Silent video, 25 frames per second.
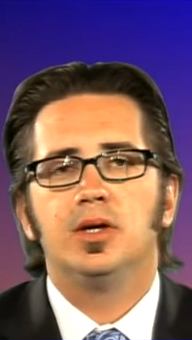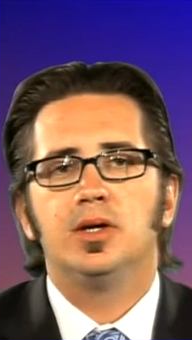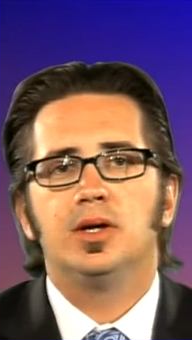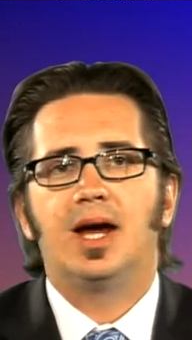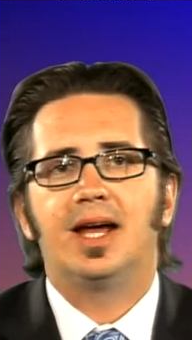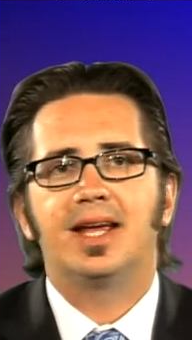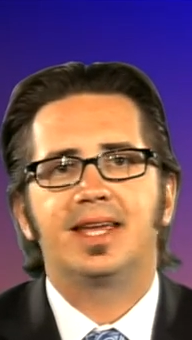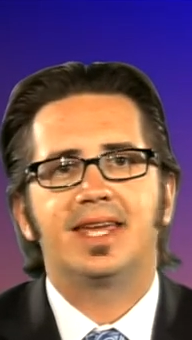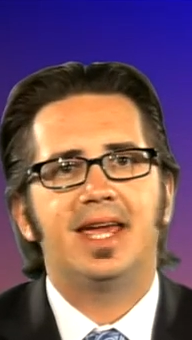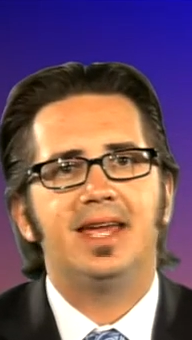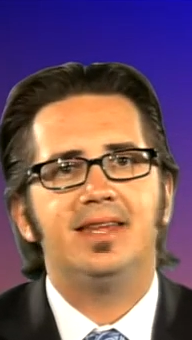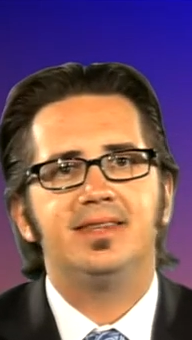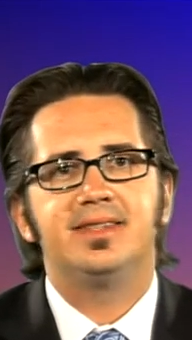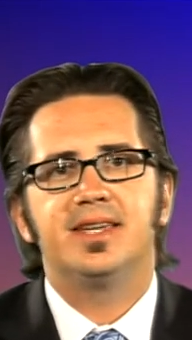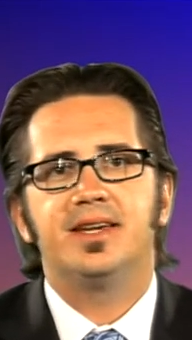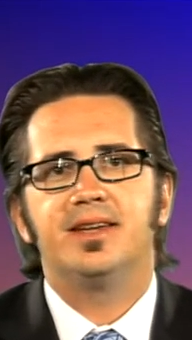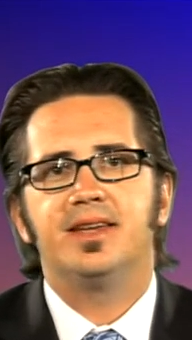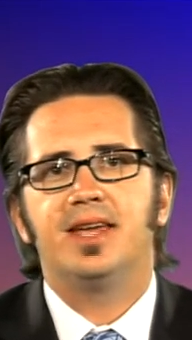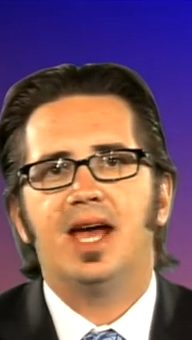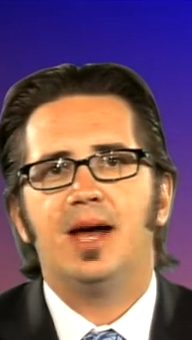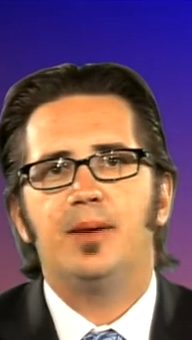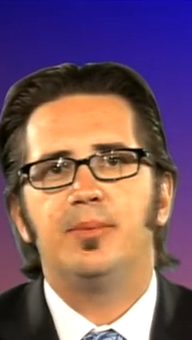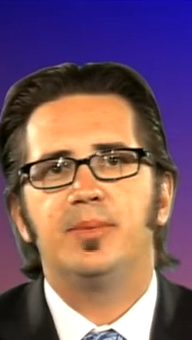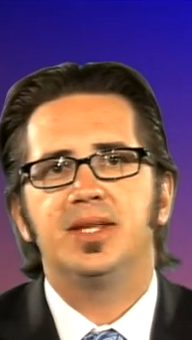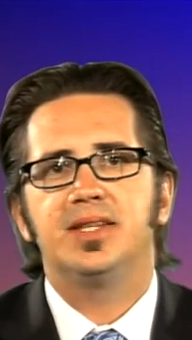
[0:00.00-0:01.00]
I can't tell you
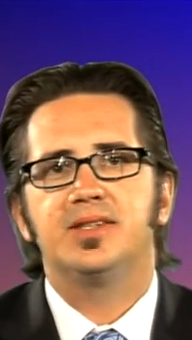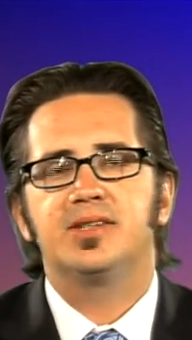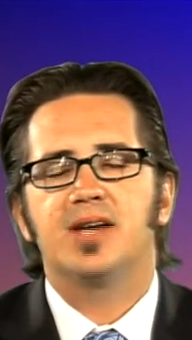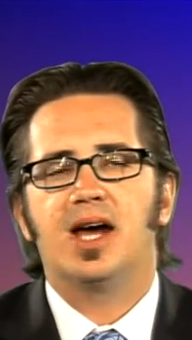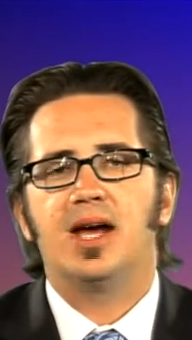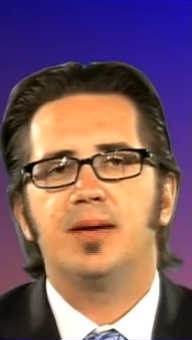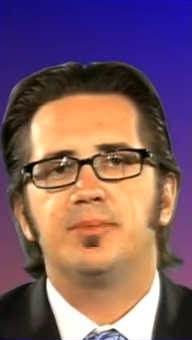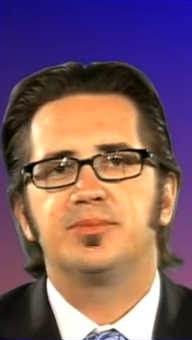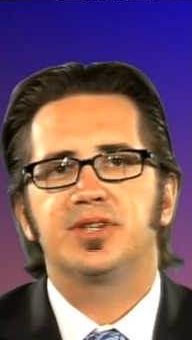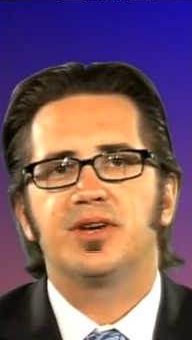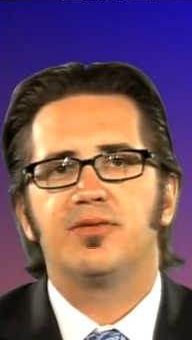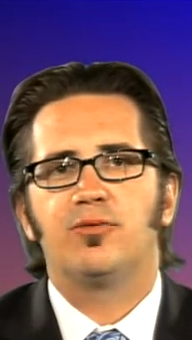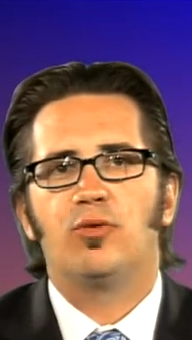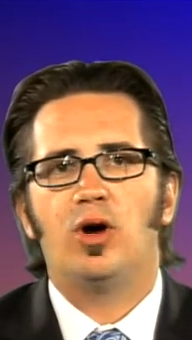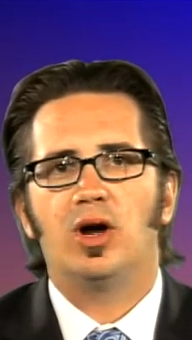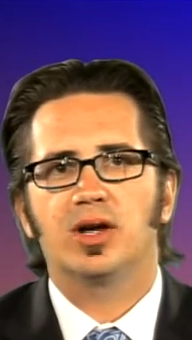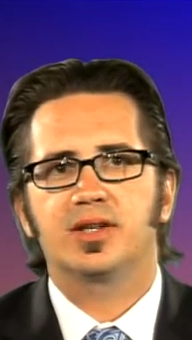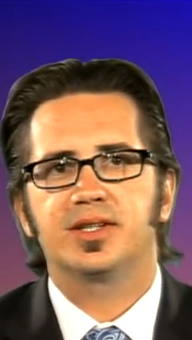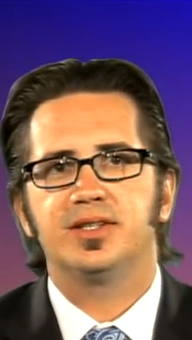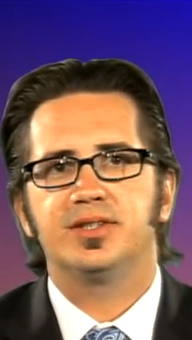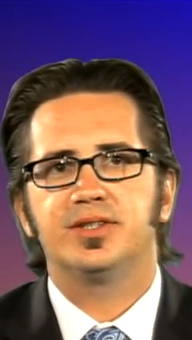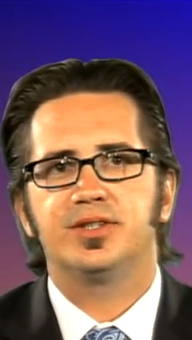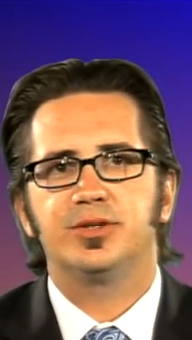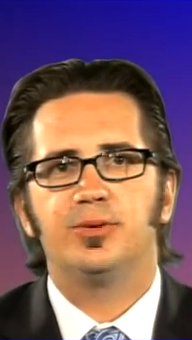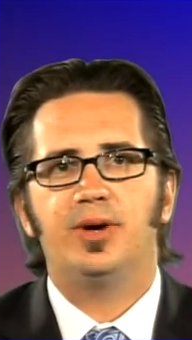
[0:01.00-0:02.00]
how many times I've walked
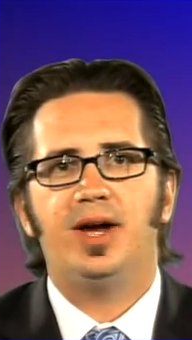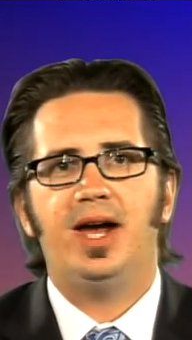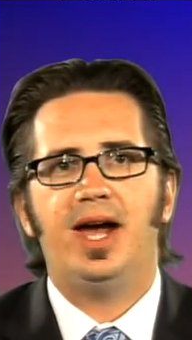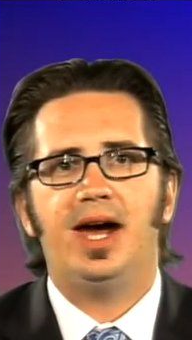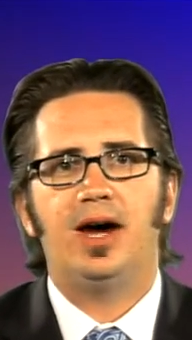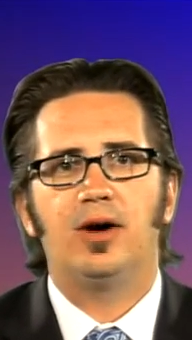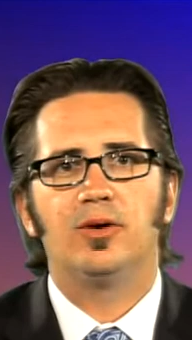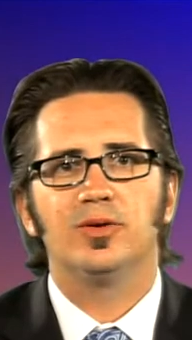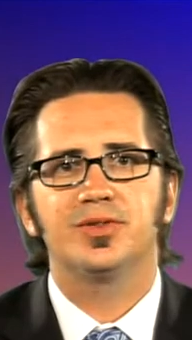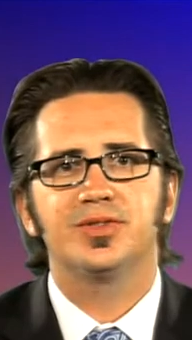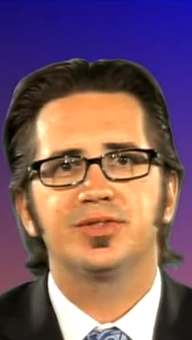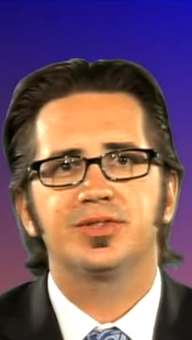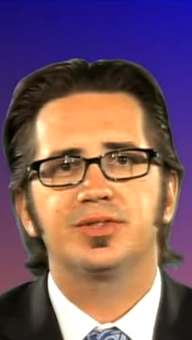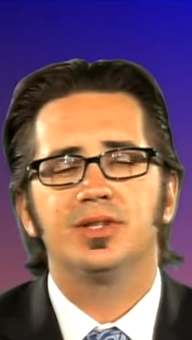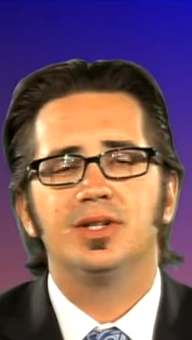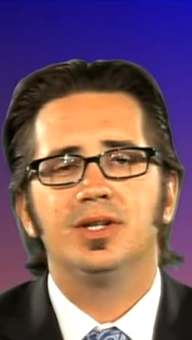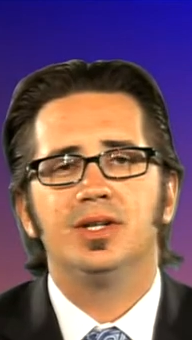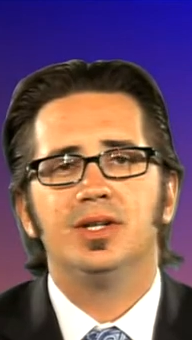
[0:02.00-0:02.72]
into a house